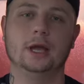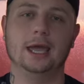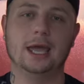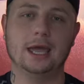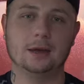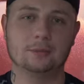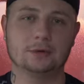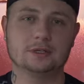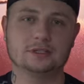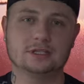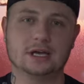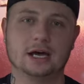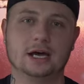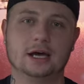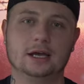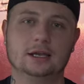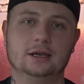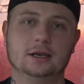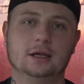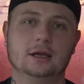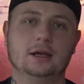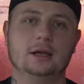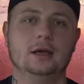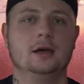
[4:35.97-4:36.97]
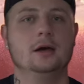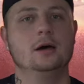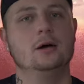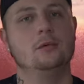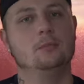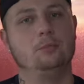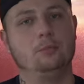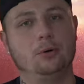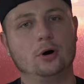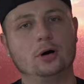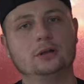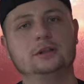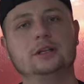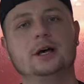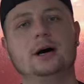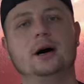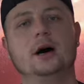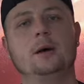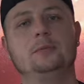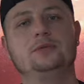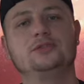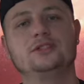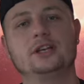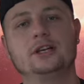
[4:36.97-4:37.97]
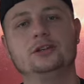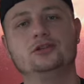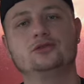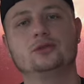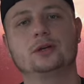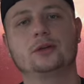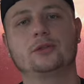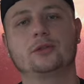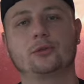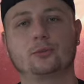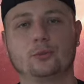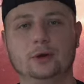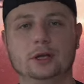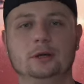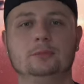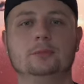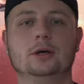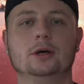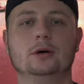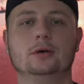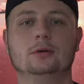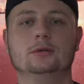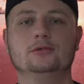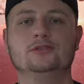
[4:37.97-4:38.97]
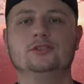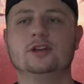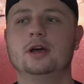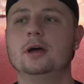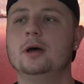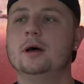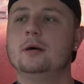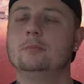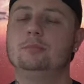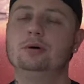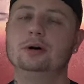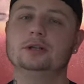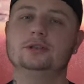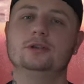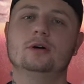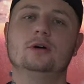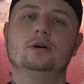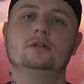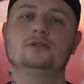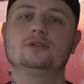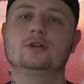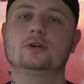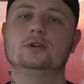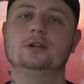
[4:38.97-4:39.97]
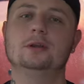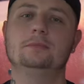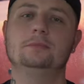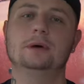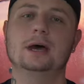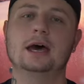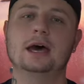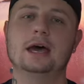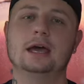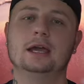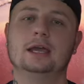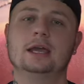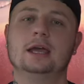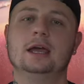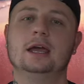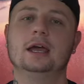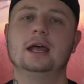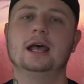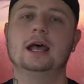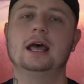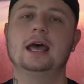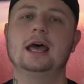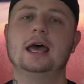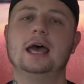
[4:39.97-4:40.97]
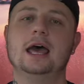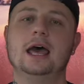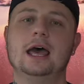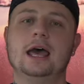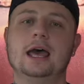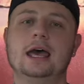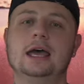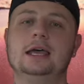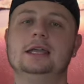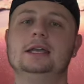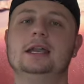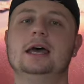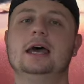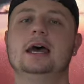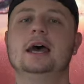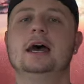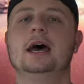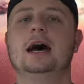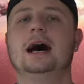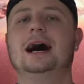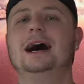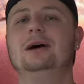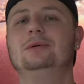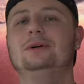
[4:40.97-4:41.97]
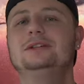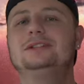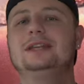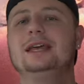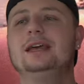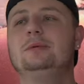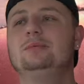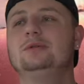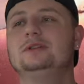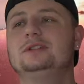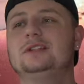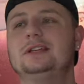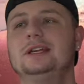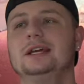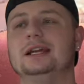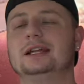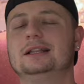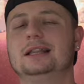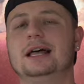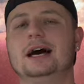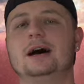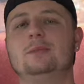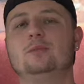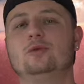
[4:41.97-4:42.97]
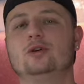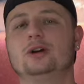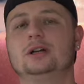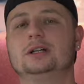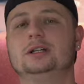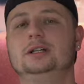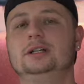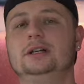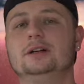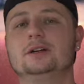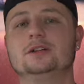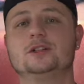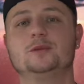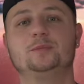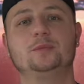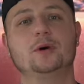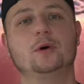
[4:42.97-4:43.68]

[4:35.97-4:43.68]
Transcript: Amazon, bought the Hubcentric 3 mils, put those on the back, and I was able to get a lot more clearance.